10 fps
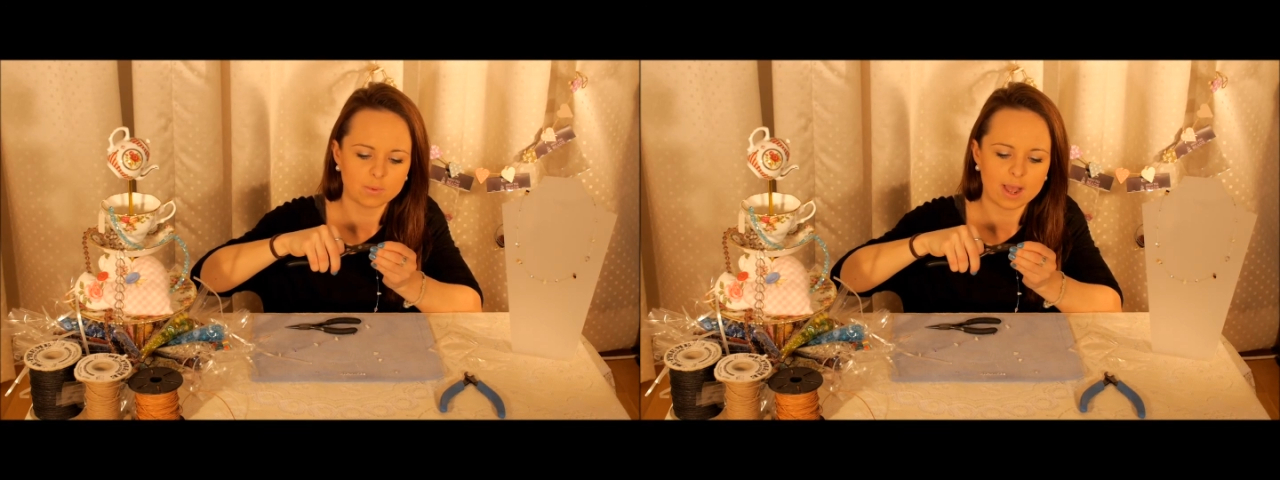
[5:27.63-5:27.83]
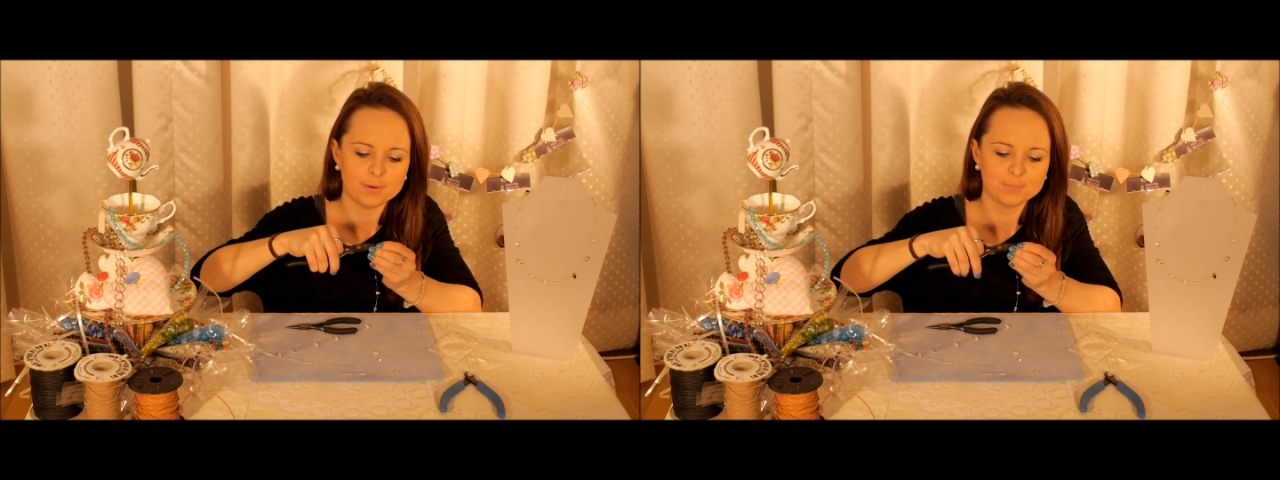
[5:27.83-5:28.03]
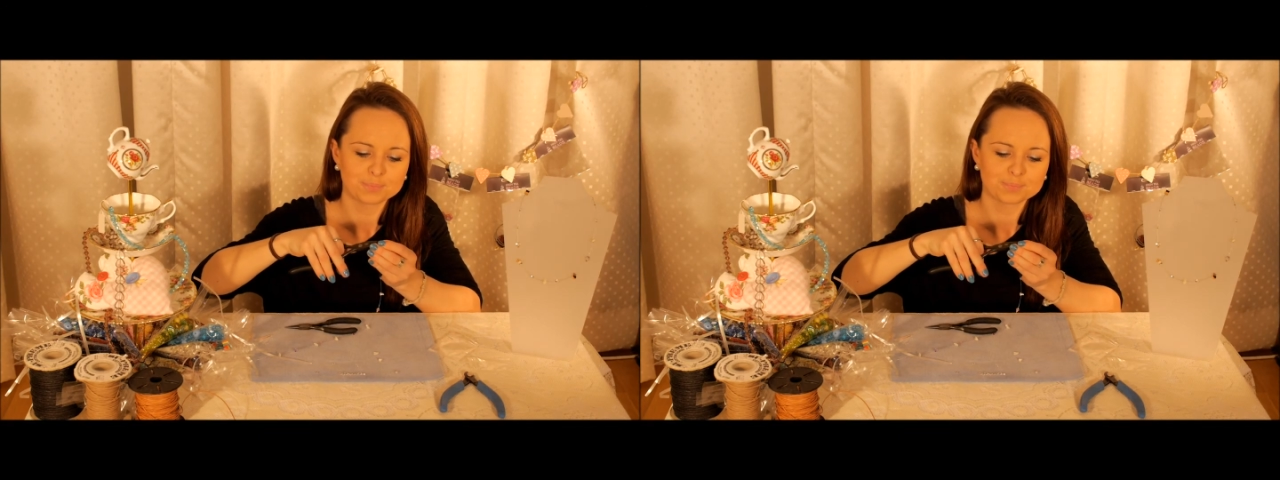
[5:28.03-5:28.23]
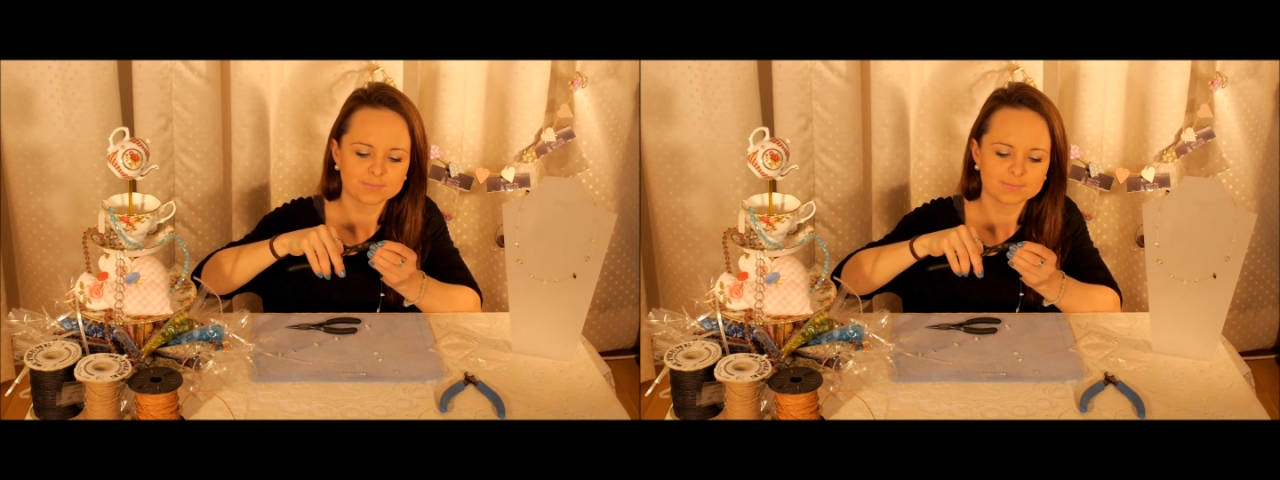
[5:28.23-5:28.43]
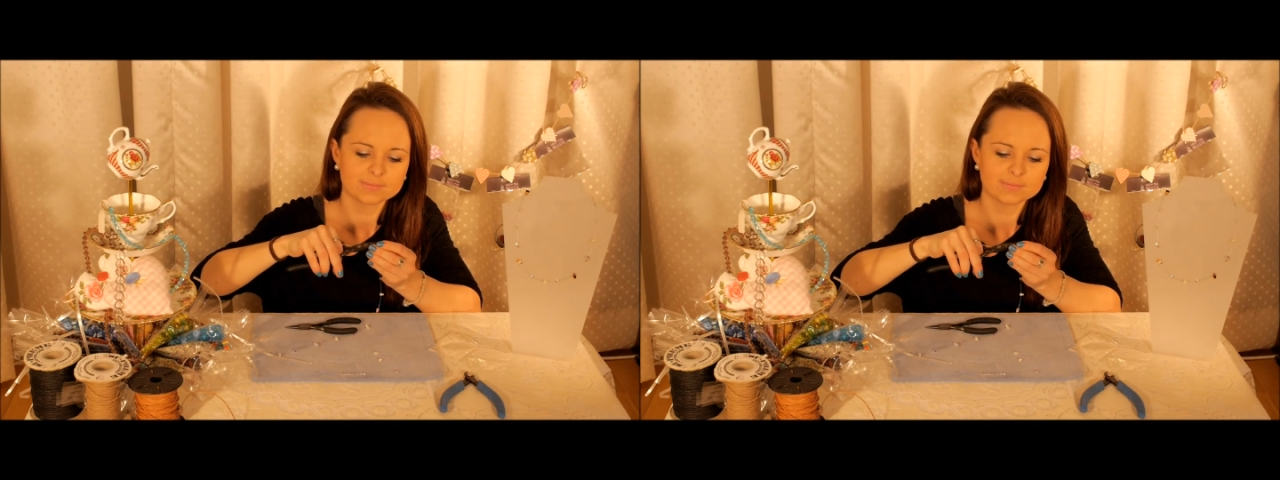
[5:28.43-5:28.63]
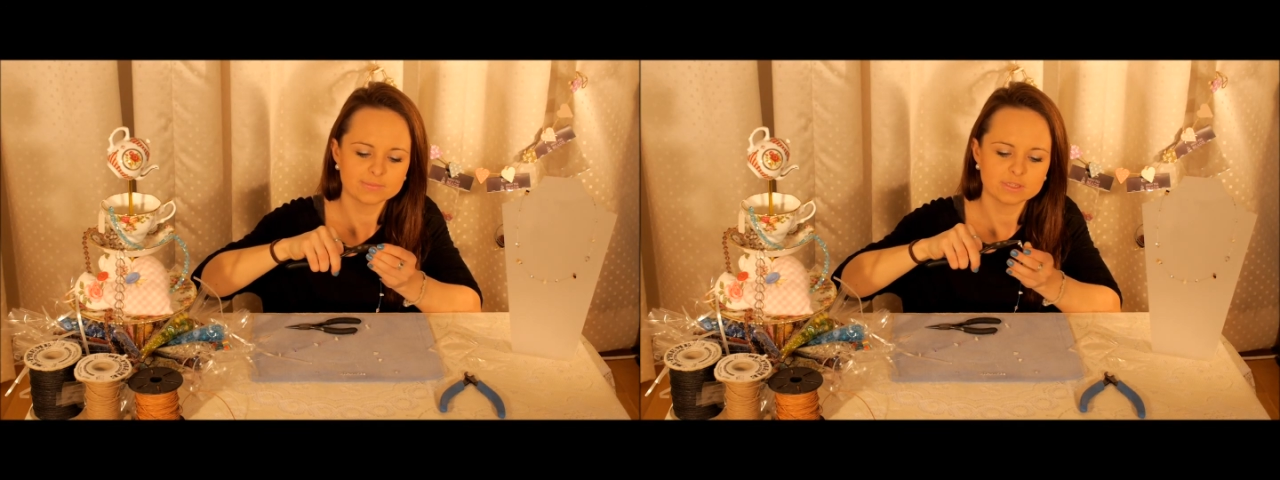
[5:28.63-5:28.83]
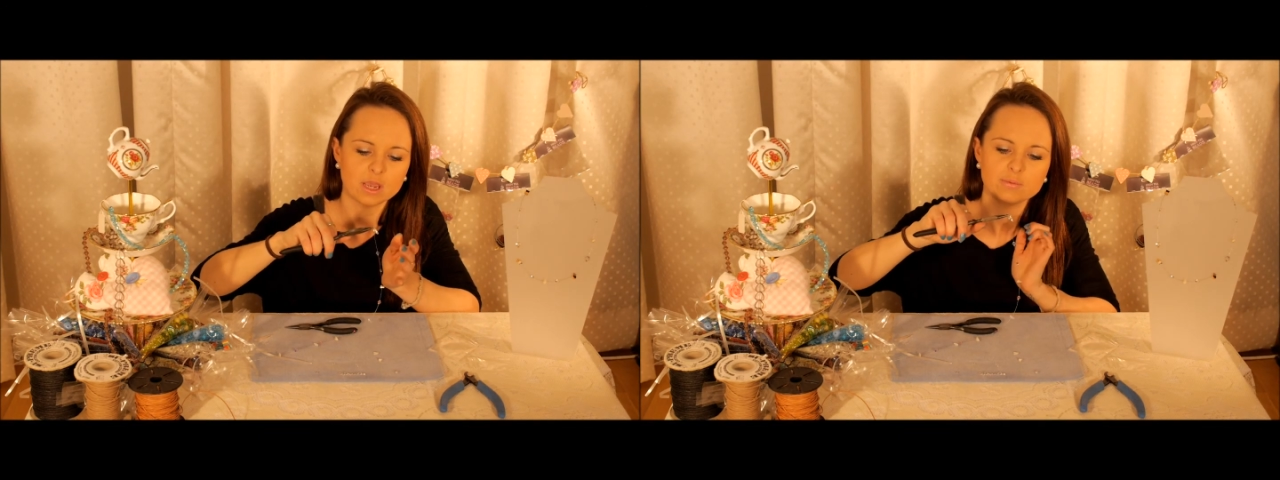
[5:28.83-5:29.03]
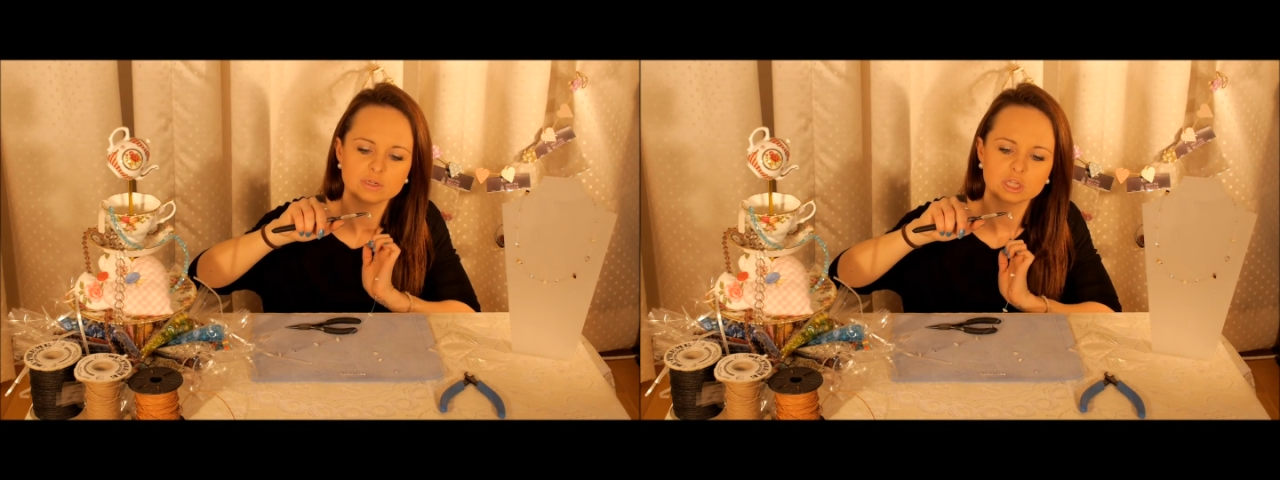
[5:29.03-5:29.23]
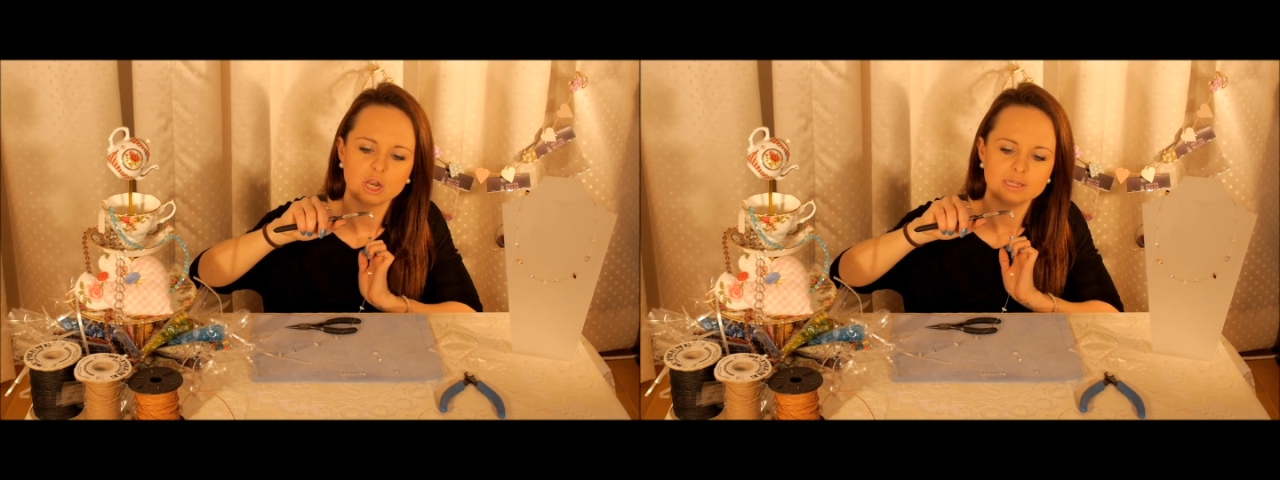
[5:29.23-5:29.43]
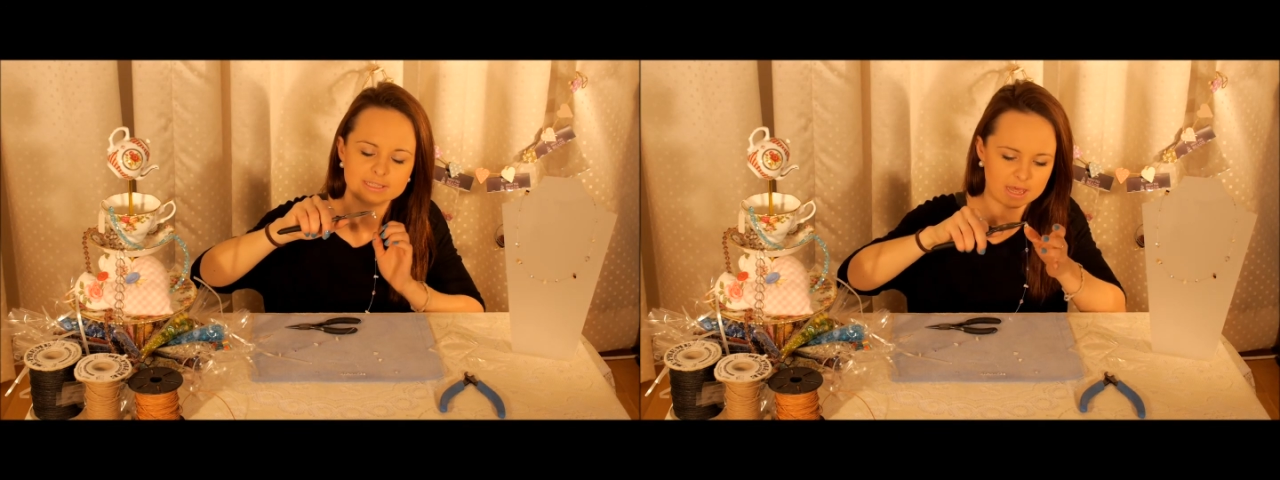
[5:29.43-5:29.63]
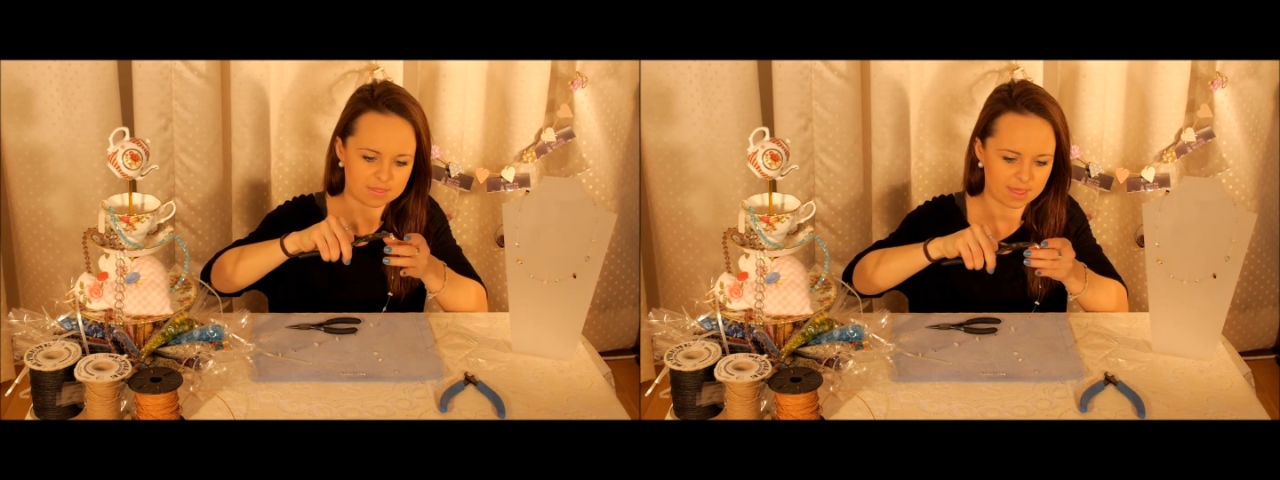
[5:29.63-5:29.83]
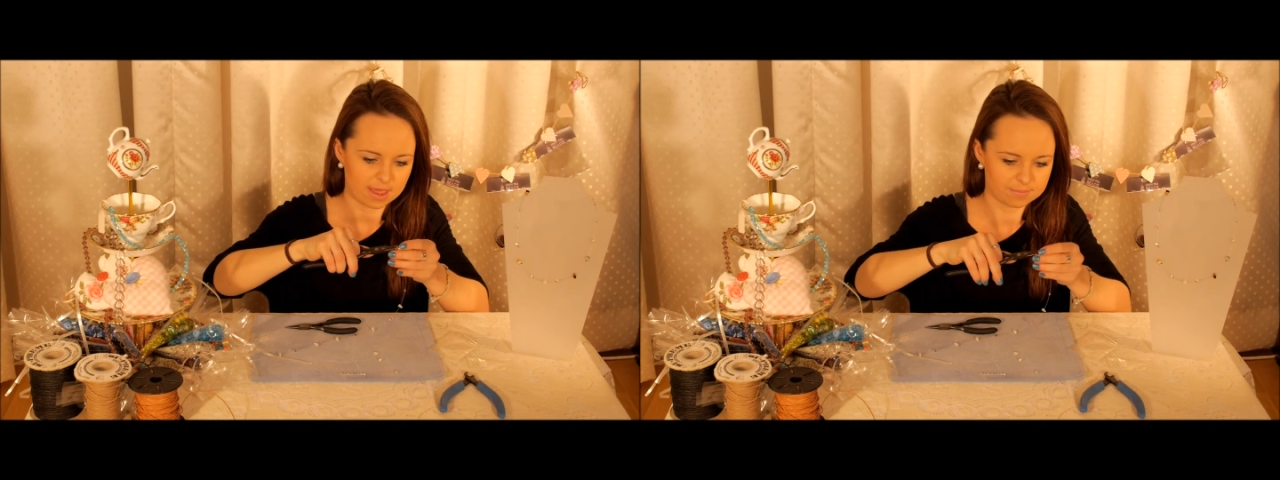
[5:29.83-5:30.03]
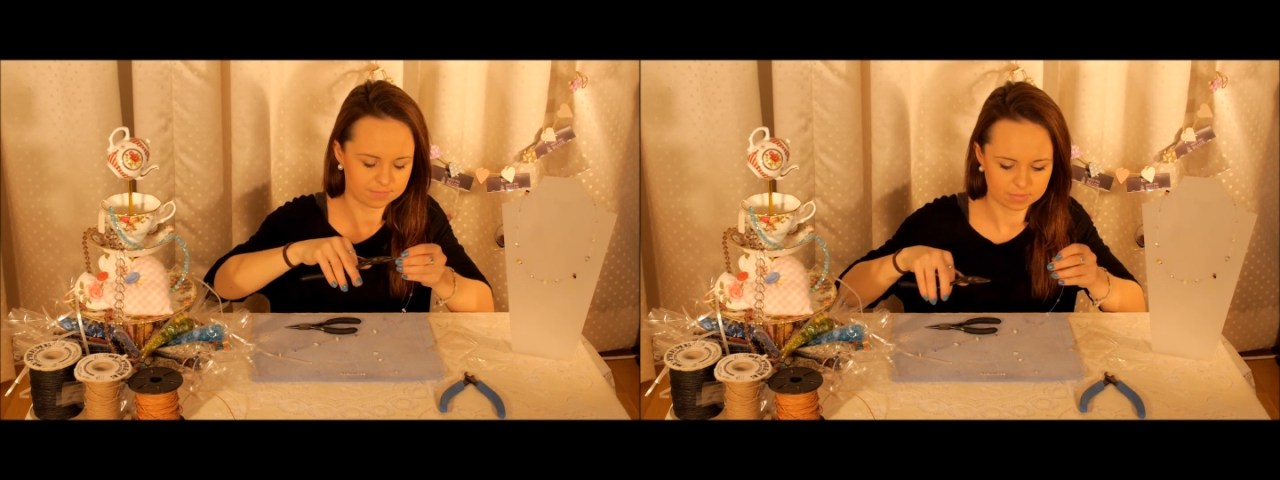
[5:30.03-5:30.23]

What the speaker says: well. So just close that there.